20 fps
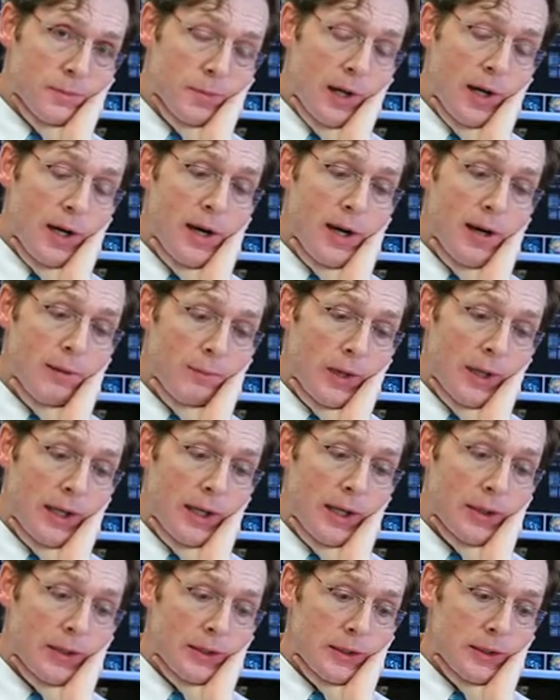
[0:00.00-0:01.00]
I'll have
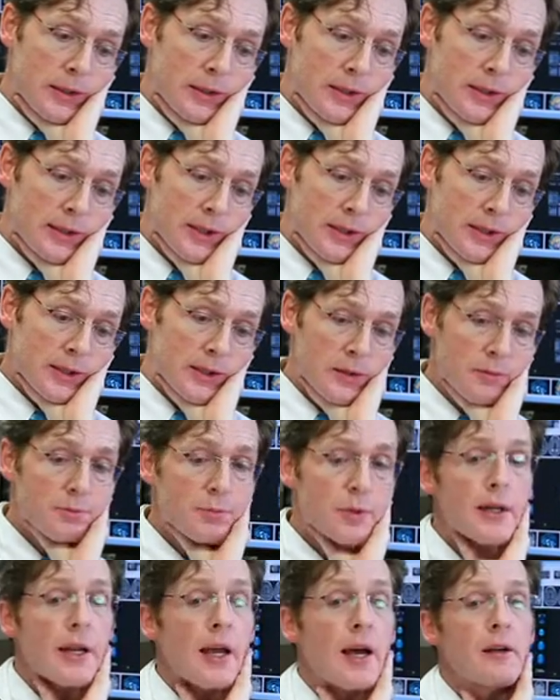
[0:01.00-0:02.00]
my assistant
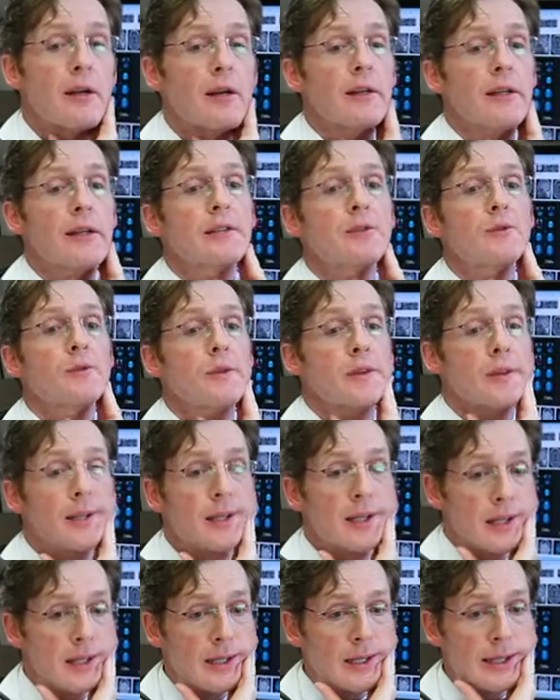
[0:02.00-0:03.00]
print out a list with
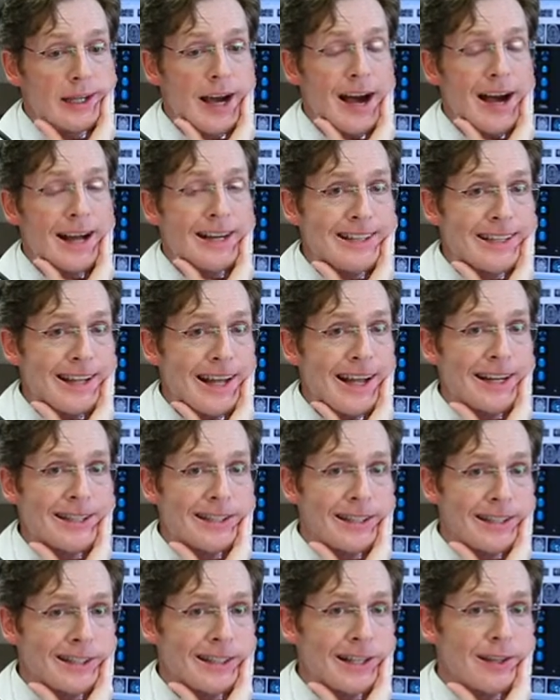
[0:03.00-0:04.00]
the contact
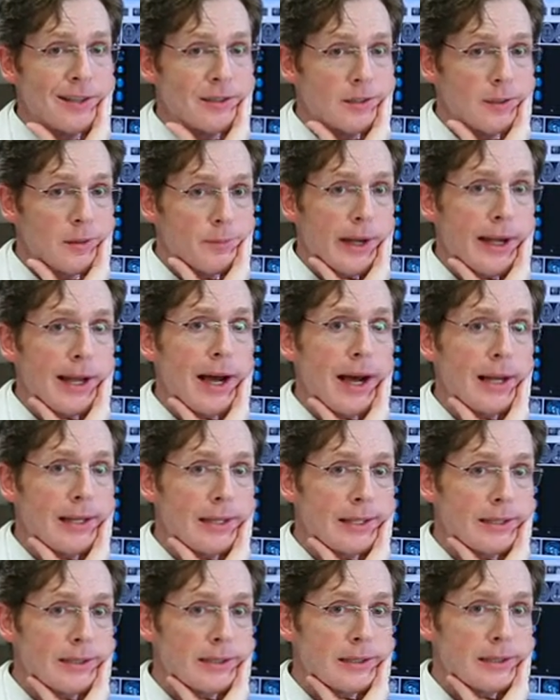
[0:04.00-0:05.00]
details of my
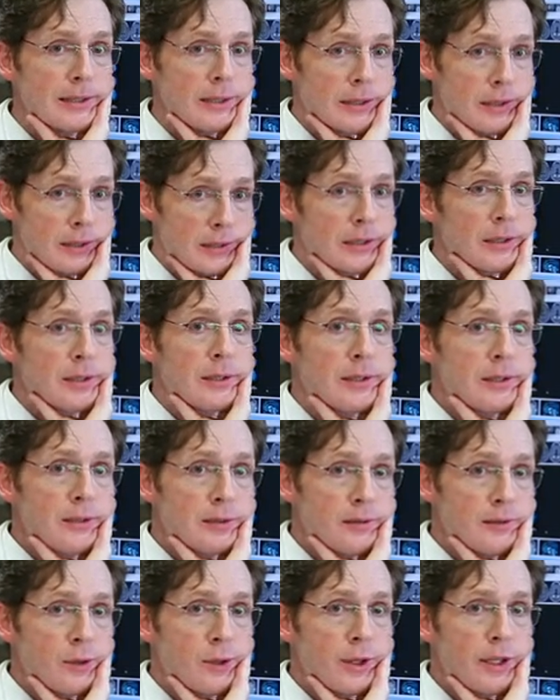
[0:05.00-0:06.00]
colleagues
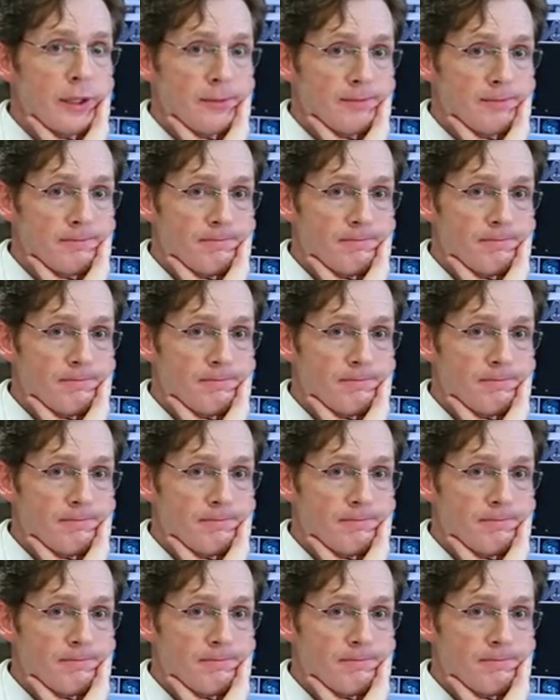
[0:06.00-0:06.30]
for you.